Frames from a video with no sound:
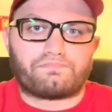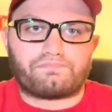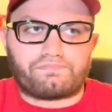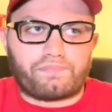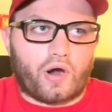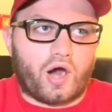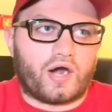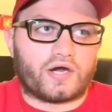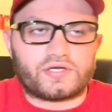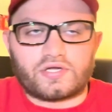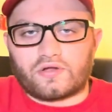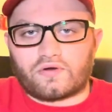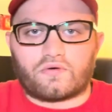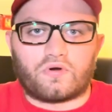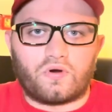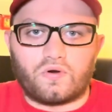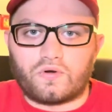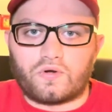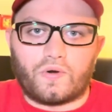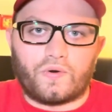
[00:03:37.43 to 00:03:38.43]
parts of the
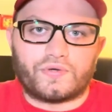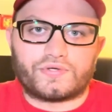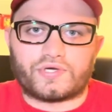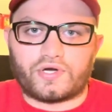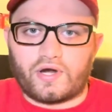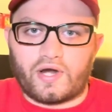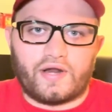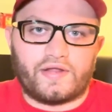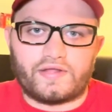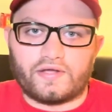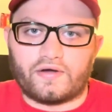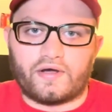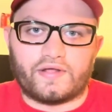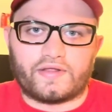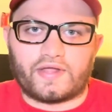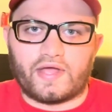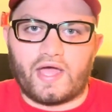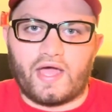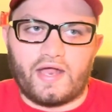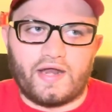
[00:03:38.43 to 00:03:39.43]
roller coaster or anything
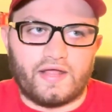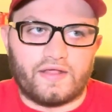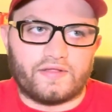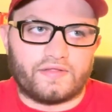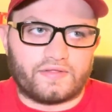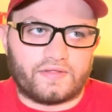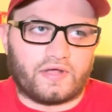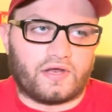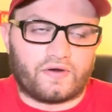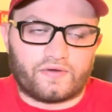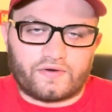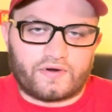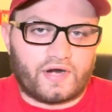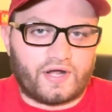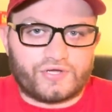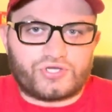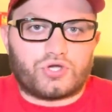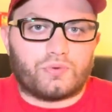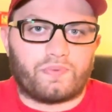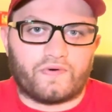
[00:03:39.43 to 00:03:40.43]
like that. You know, they're
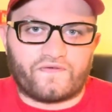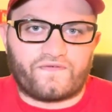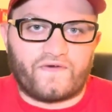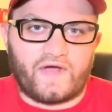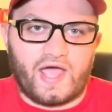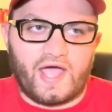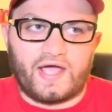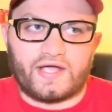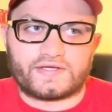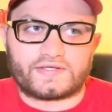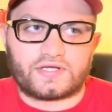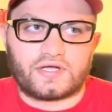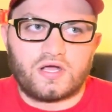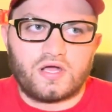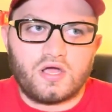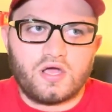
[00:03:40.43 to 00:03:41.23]
not super fast.